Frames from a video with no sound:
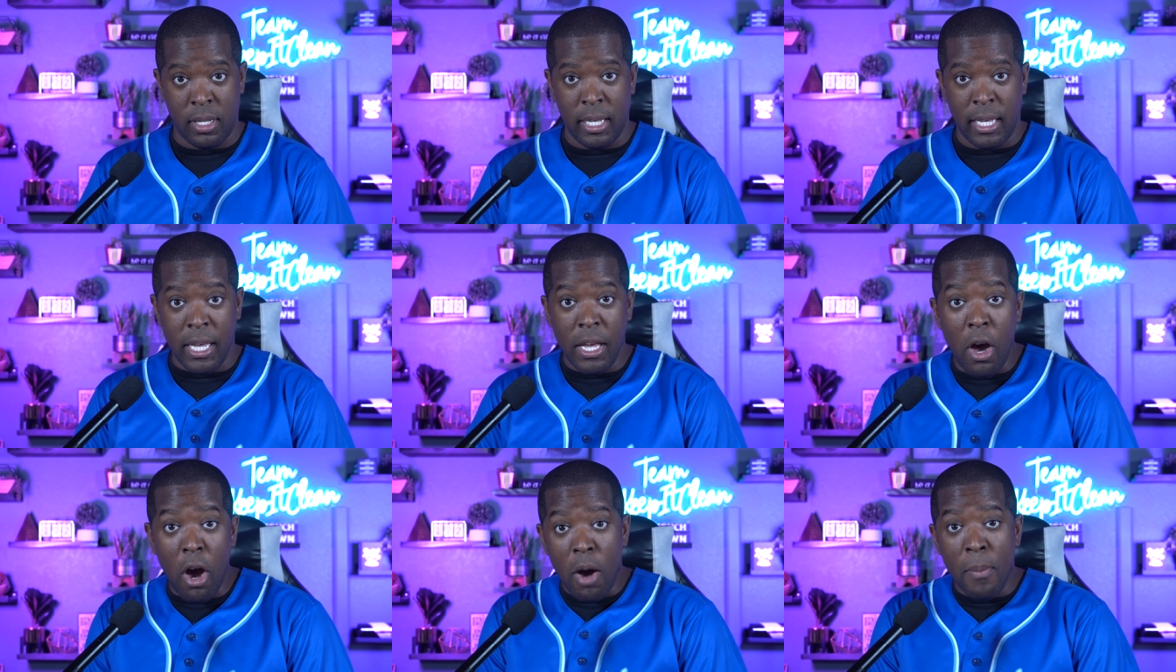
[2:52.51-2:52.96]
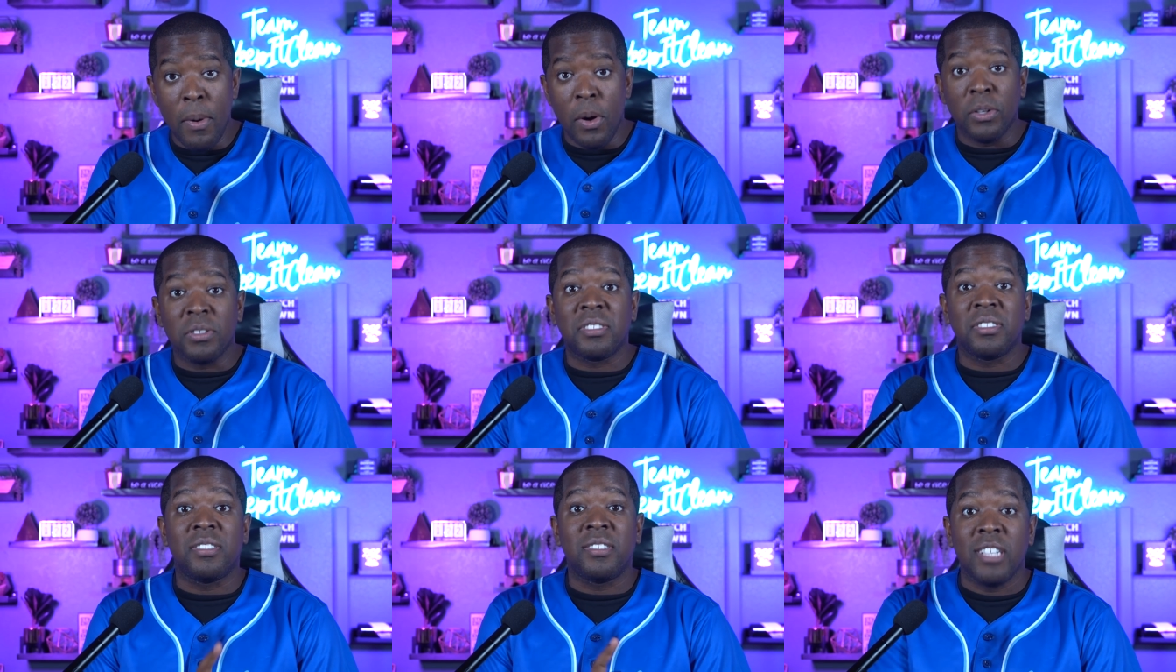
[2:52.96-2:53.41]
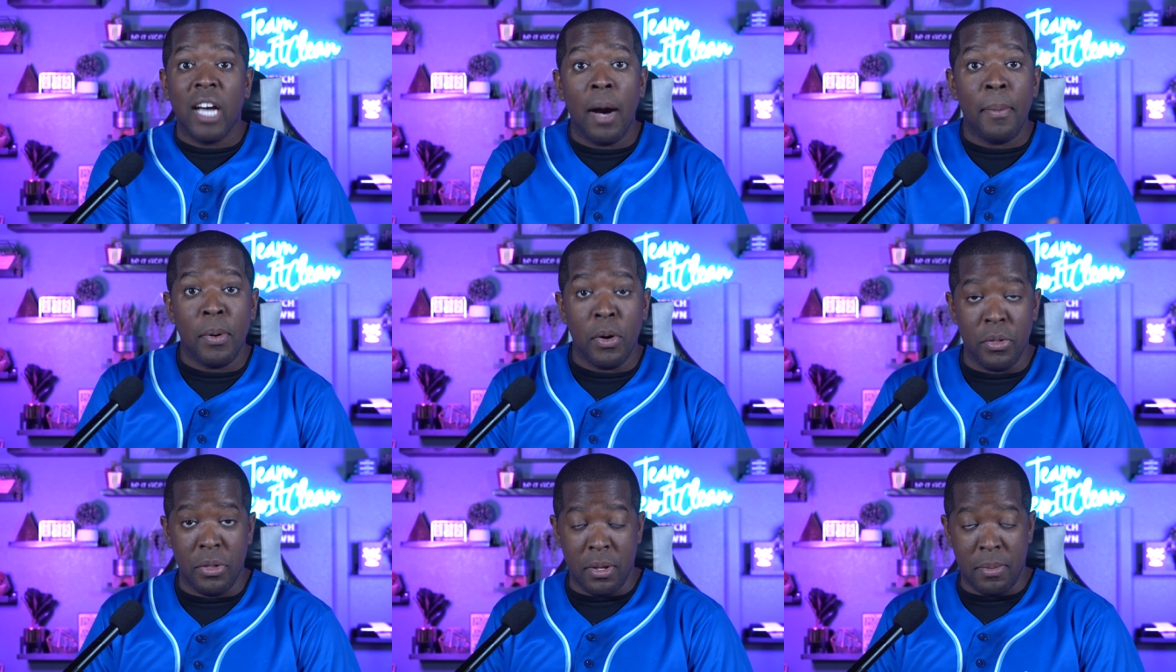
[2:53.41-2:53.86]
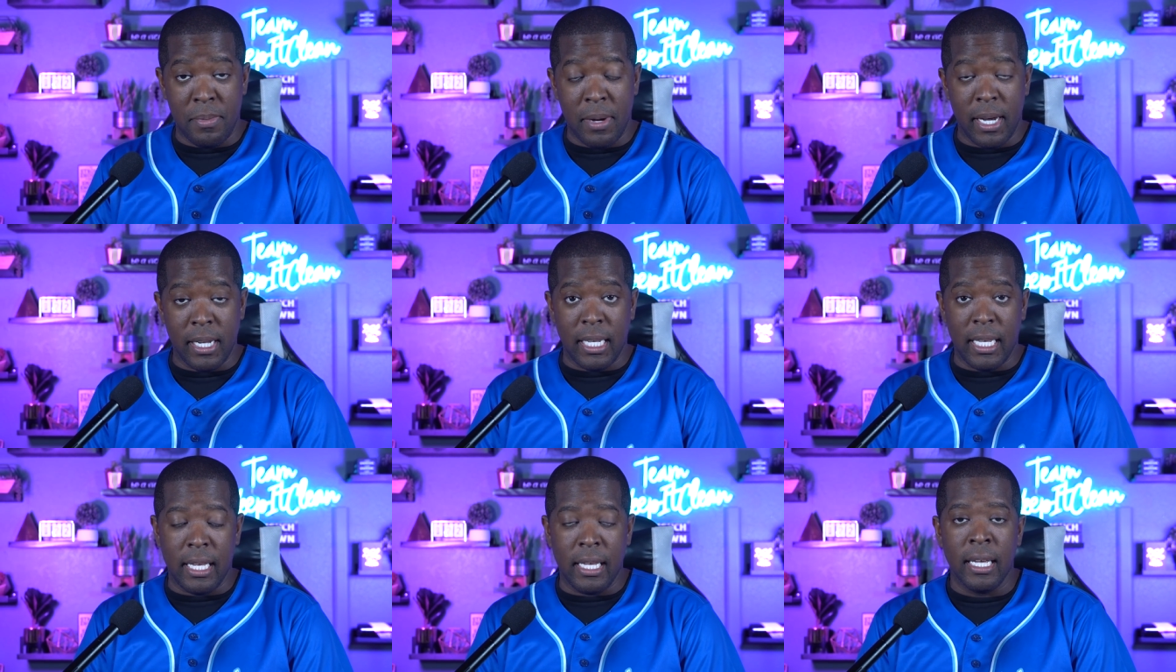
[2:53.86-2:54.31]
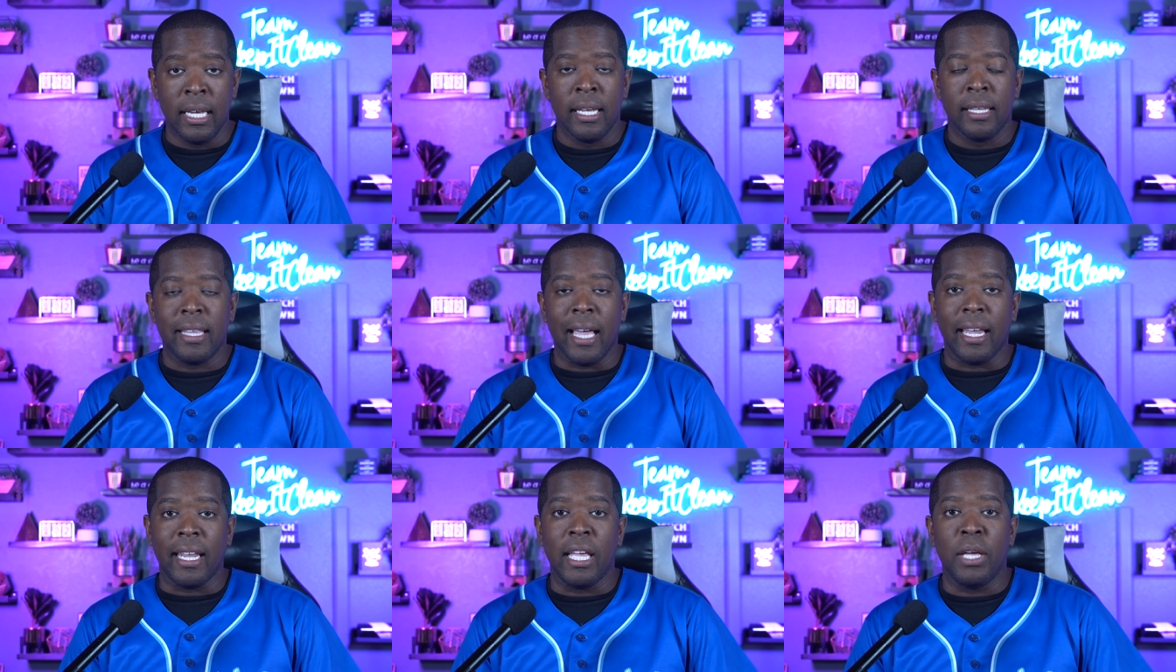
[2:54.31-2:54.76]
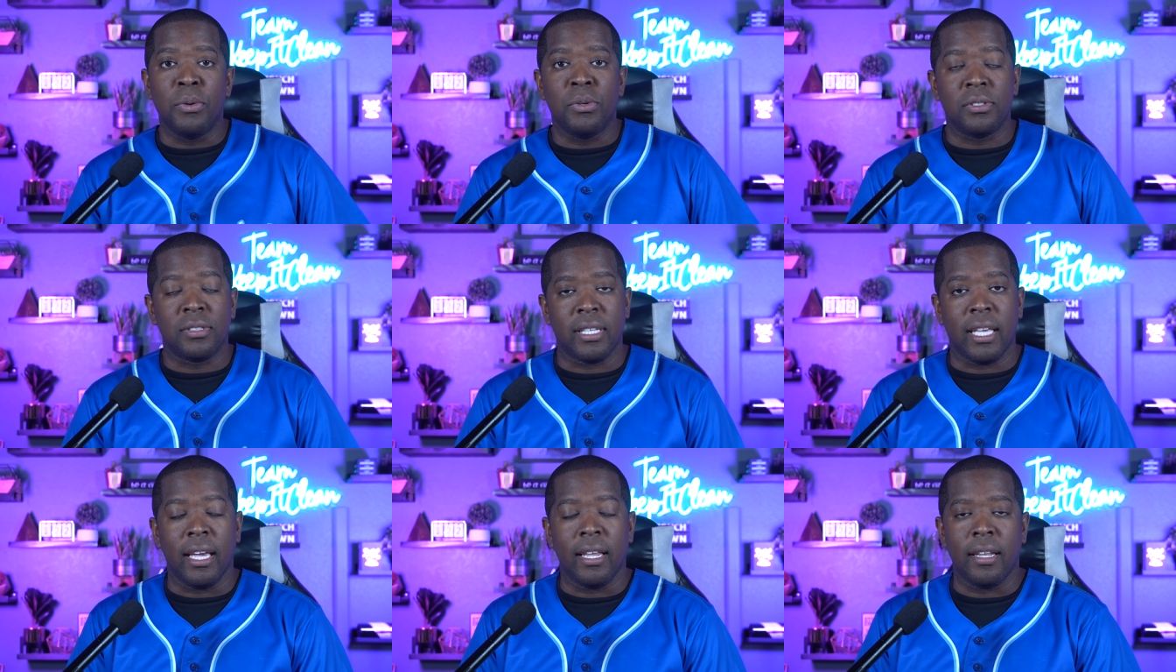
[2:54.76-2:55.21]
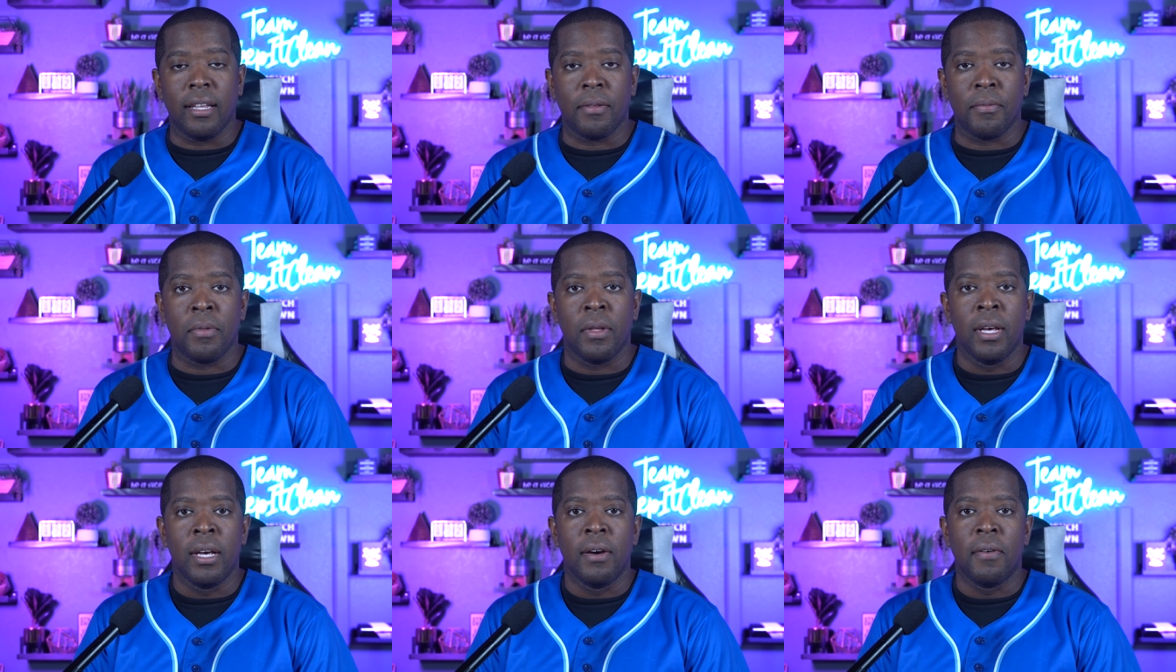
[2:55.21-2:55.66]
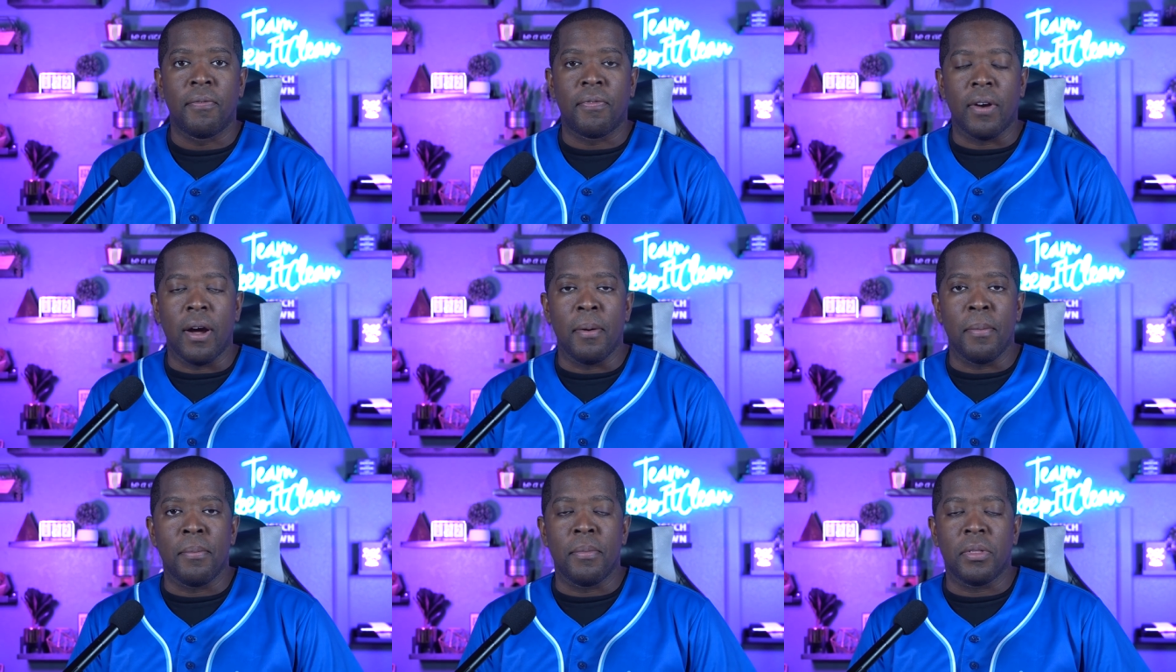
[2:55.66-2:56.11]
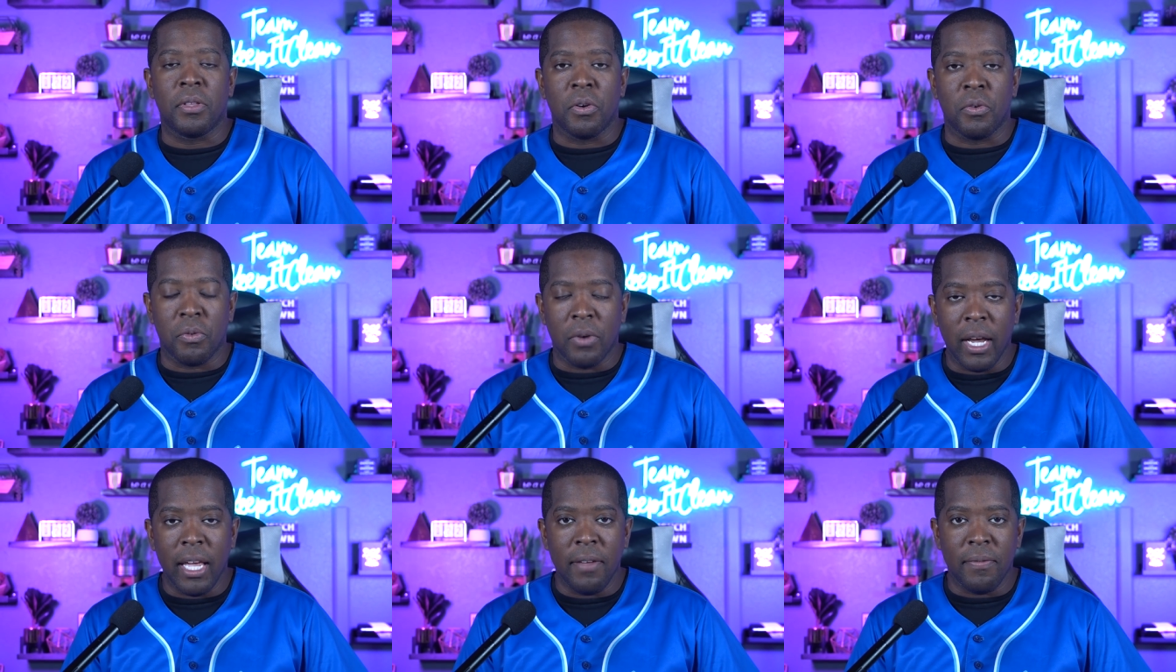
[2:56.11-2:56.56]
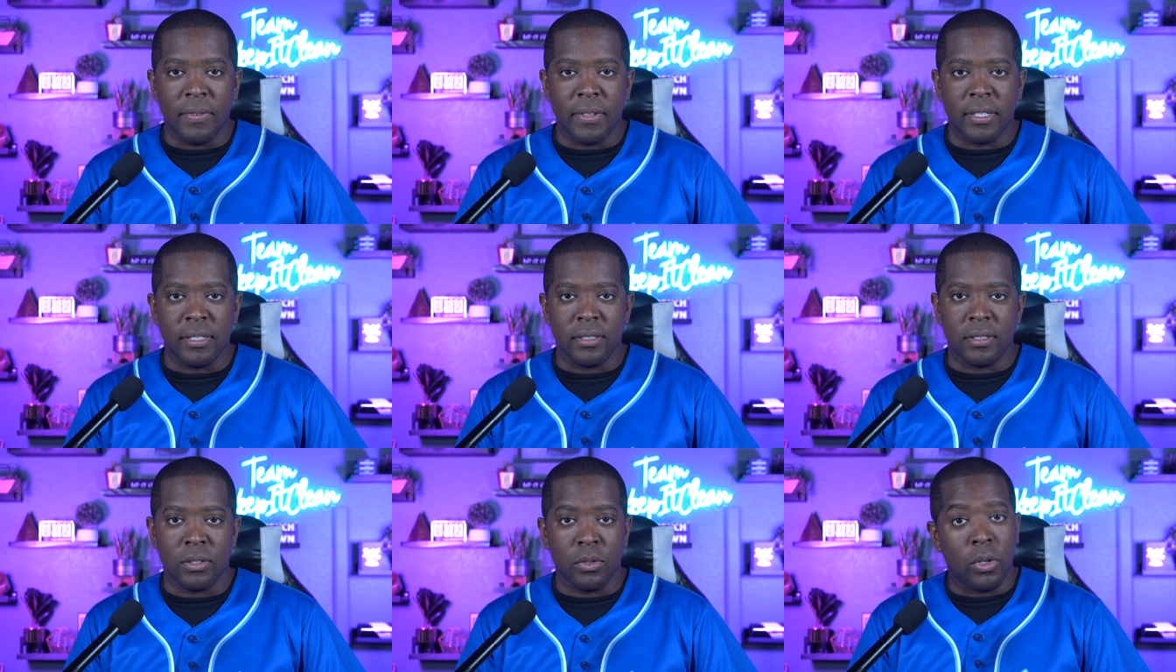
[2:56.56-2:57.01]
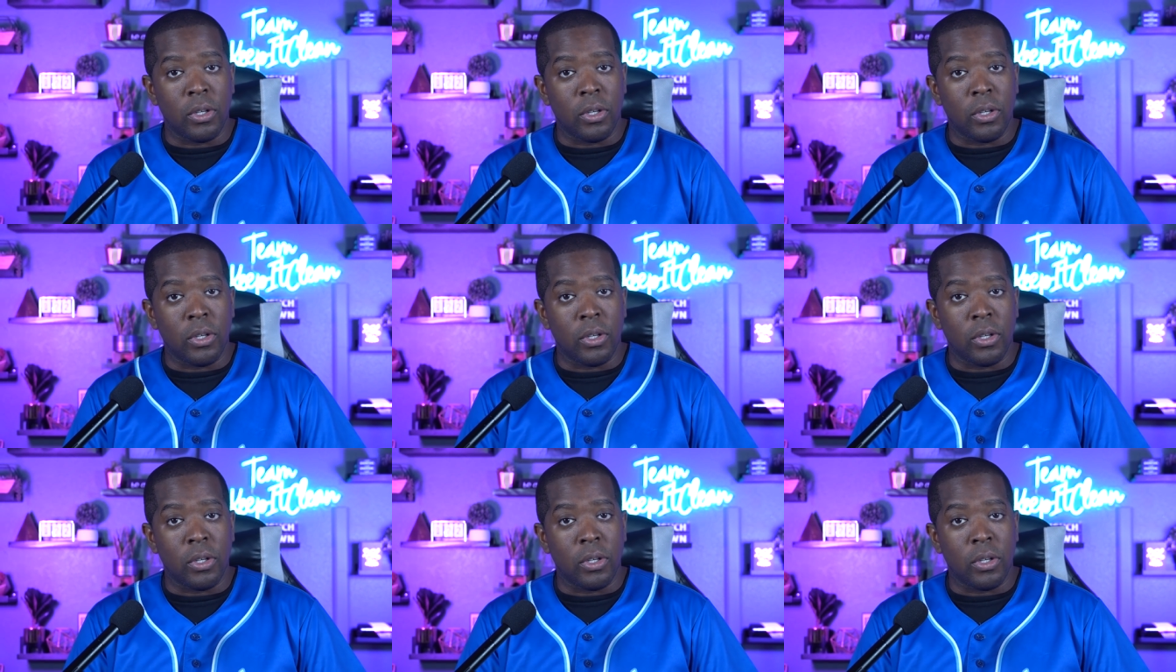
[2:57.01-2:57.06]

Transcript: the money that he was getting from the Ravens,